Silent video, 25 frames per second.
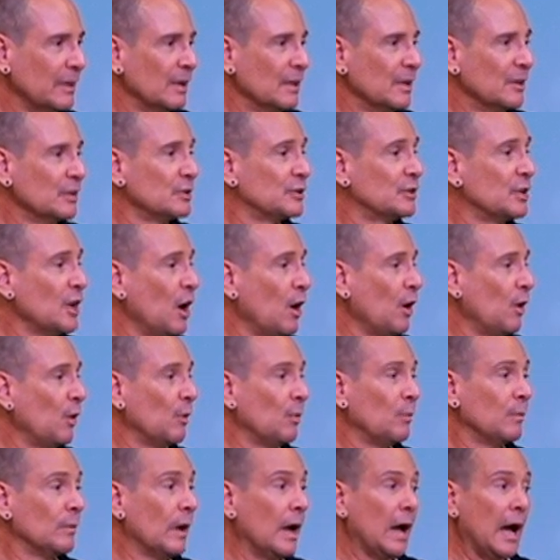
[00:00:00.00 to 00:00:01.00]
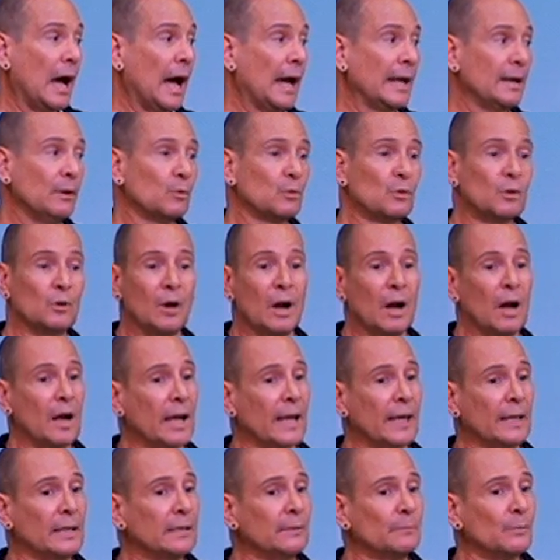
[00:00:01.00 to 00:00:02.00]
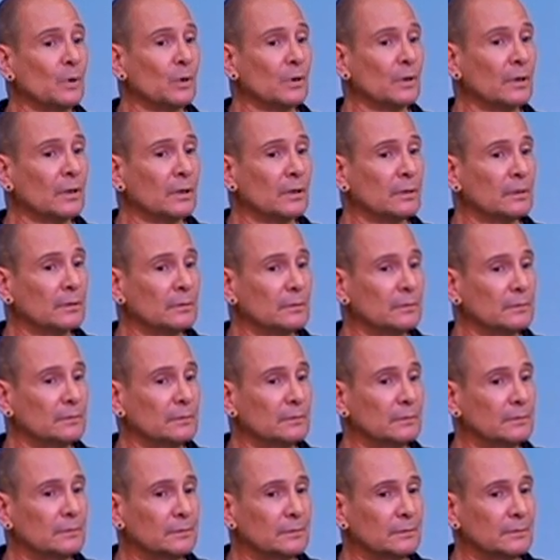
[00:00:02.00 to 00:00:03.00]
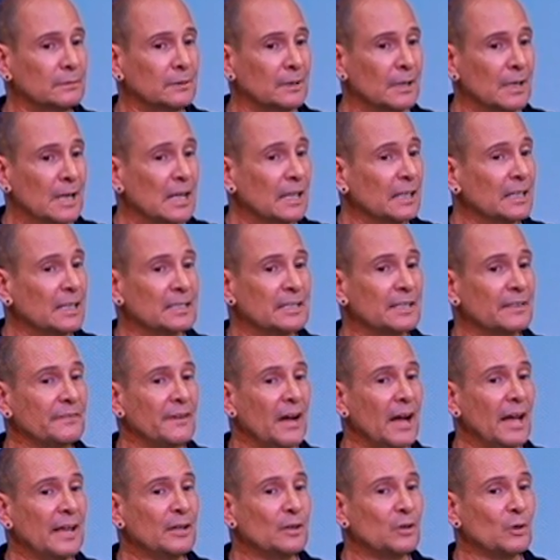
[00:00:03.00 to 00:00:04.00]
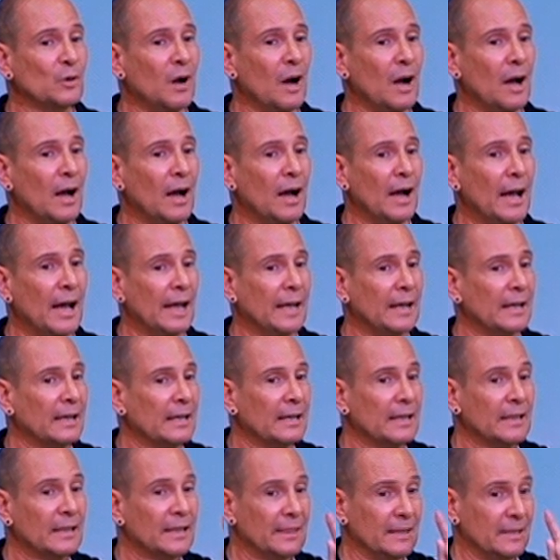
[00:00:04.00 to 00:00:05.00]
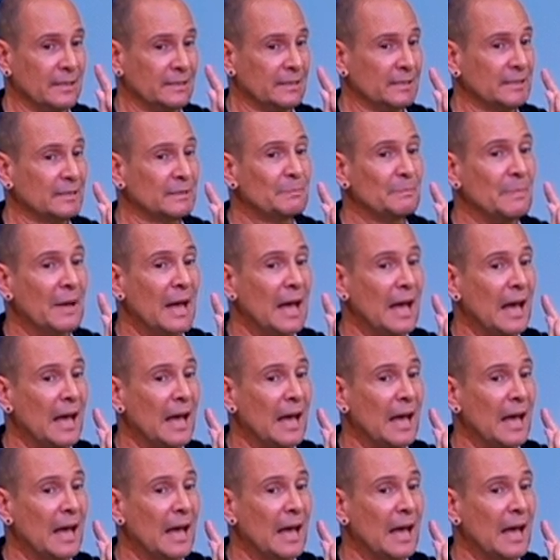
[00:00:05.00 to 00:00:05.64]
So I don't cry anymore. Because if I cry, this is bad.